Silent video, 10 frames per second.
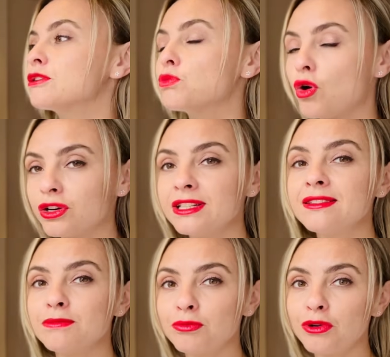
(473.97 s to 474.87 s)
Walking
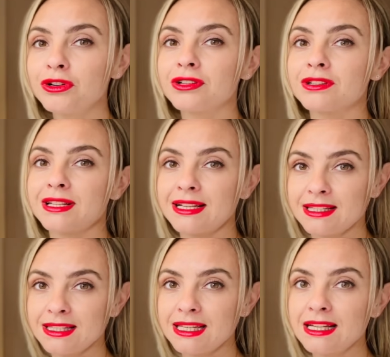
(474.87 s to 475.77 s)
the board
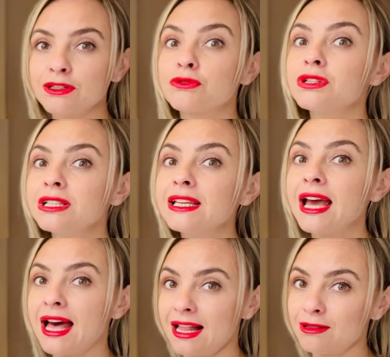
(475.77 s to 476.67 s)
exercise really
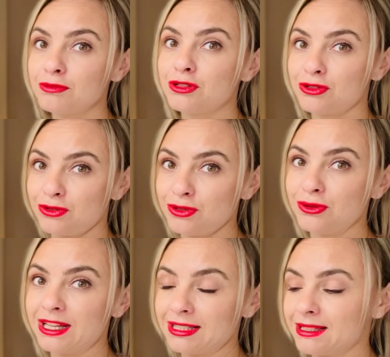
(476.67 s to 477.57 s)
helps to do
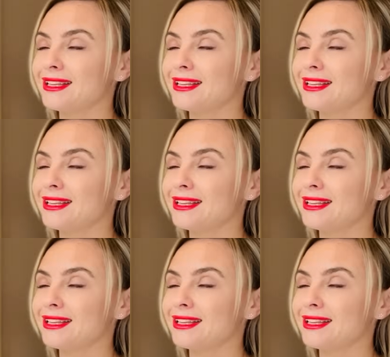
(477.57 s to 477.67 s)
it.